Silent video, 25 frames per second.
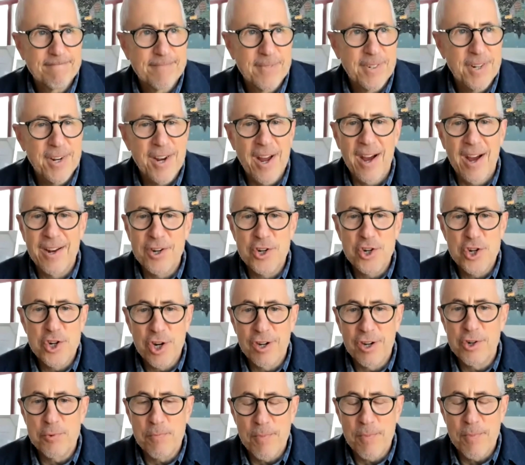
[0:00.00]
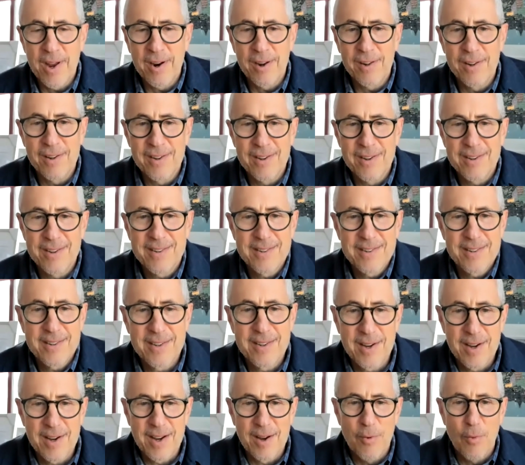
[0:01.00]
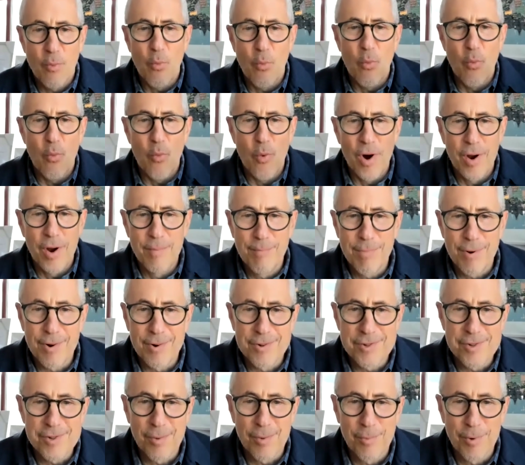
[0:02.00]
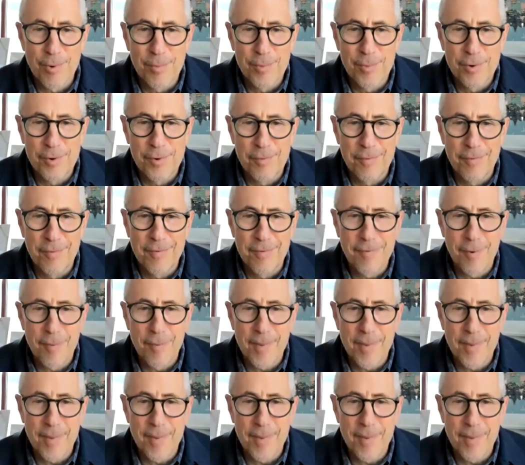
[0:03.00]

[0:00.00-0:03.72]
non-judgmental, one person removed from